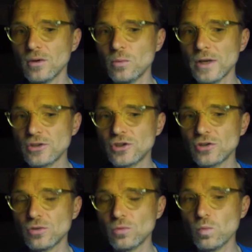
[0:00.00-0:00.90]
which
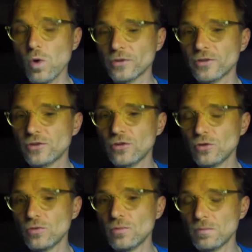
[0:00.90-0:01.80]
want
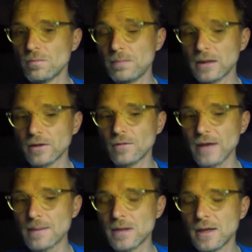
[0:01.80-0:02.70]
to build on
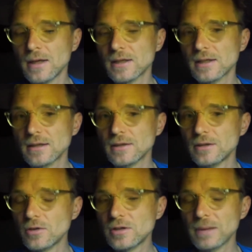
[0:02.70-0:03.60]
them.
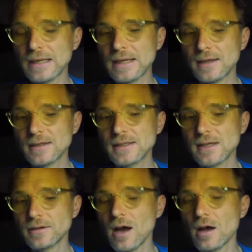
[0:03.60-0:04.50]
Notably,
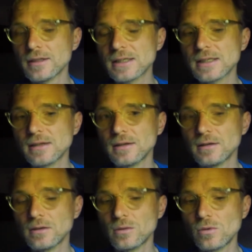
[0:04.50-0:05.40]
Sundance,
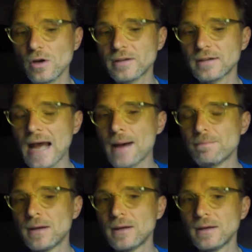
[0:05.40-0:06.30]

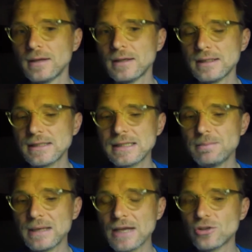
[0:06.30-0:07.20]
Rotterdam,
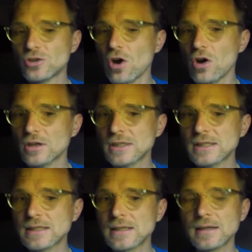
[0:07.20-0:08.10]
CPH
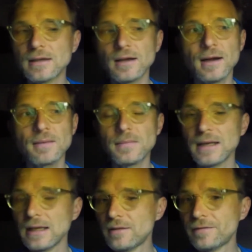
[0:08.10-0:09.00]
Docs,
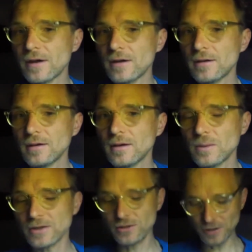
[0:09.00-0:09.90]
IDFA,
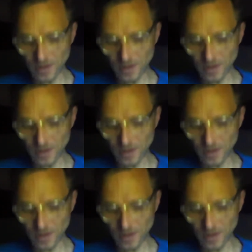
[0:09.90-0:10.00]
which